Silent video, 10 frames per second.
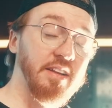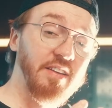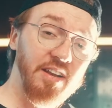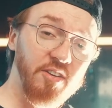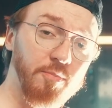It's
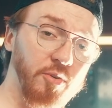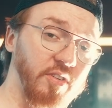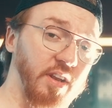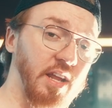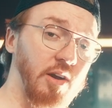
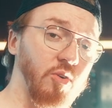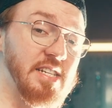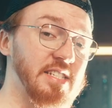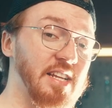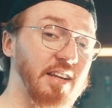100% now,
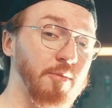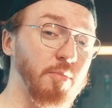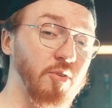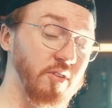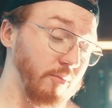it's like a
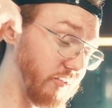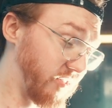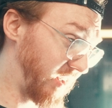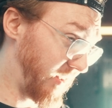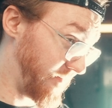portable
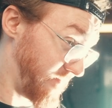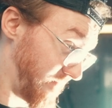sun.